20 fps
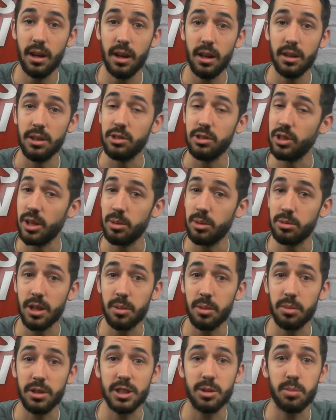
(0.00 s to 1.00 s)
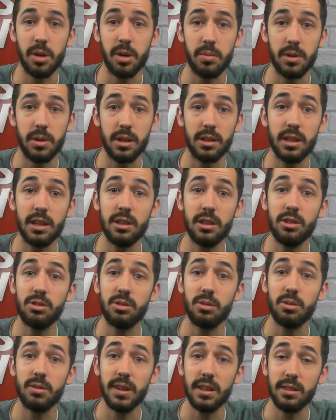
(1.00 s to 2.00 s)
The Jamestown Police Department continues to
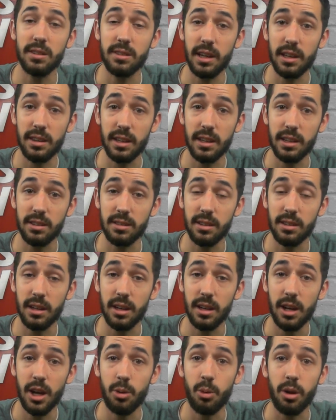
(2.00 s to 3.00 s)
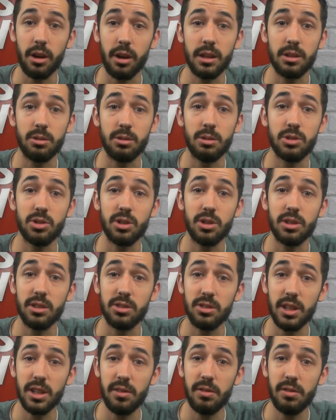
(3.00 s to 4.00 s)
investigate the incident, working to ensure the
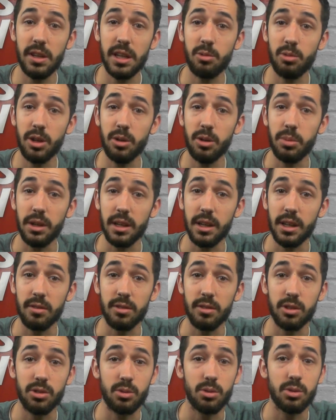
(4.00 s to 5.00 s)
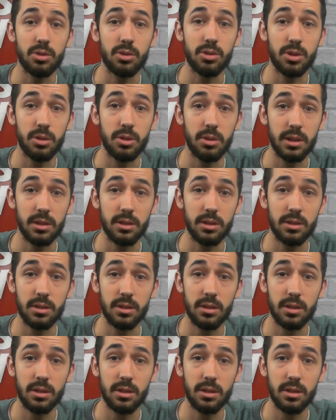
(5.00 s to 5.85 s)
safety and well-being of the school's students.